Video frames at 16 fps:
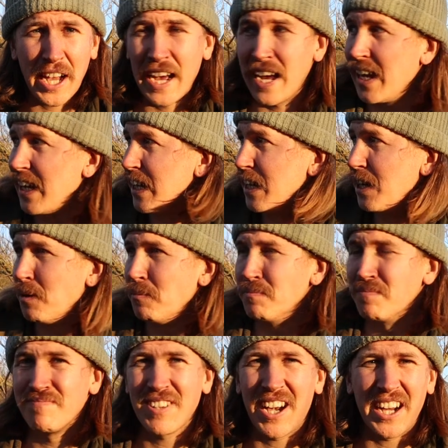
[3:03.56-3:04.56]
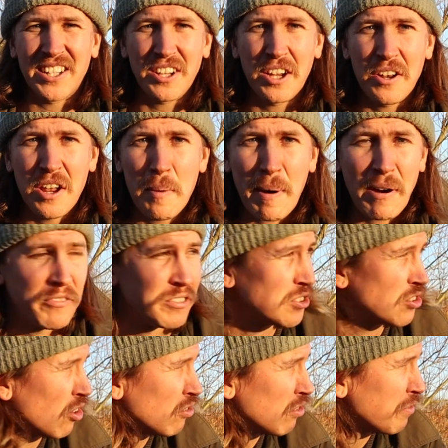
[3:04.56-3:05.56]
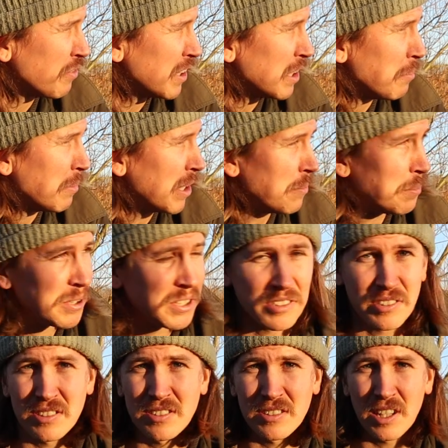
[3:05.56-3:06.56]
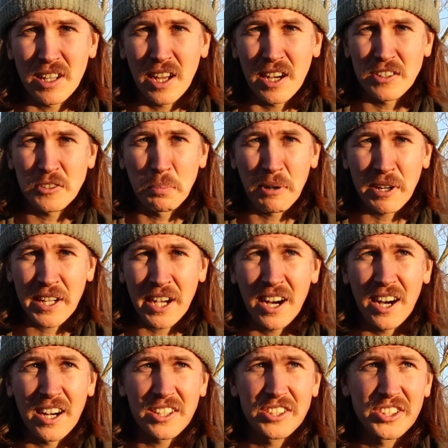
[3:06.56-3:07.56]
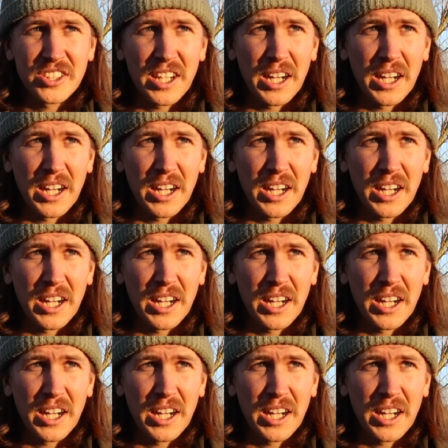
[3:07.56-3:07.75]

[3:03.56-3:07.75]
at. Um, I don't know about photography at the minute because the light's pretty harsh.